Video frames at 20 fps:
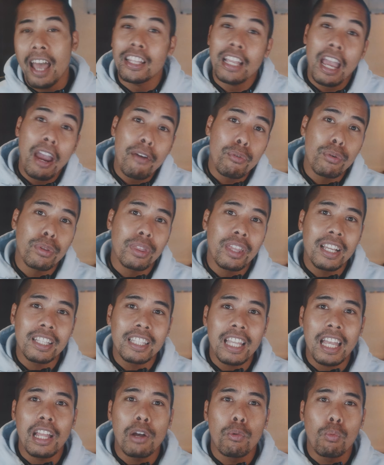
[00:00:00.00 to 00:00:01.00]
And everything
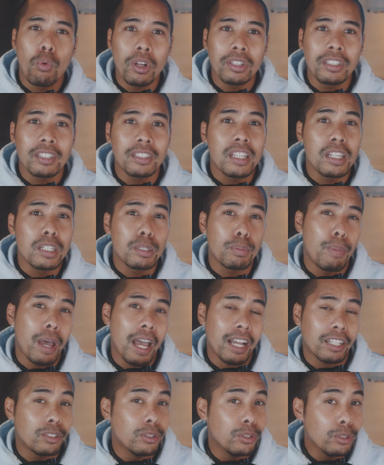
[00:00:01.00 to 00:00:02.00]
that I wanted this
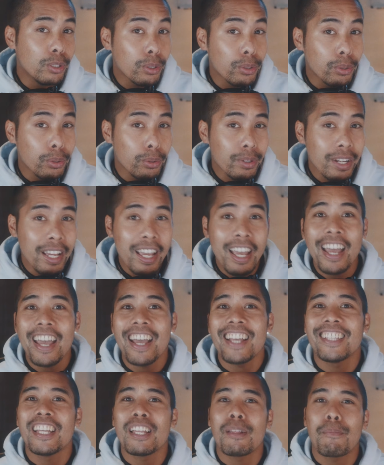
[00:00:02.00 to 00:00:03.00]
bag to do,
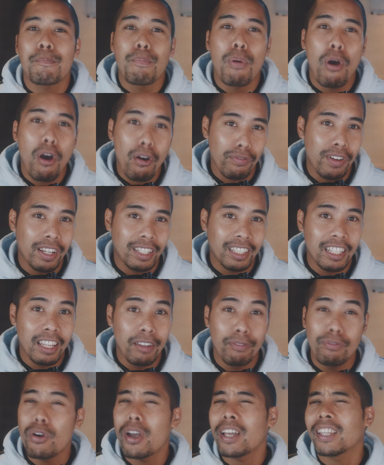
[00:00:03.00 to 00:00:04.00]
it did perfectly
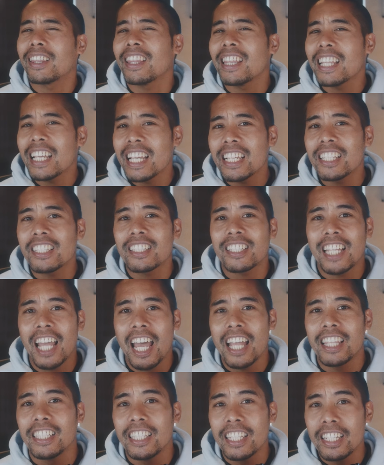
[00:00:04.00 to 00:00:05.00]
for at least
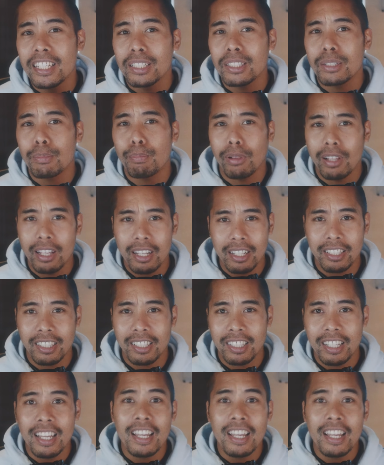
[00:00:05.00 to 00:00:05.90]
10 years plus.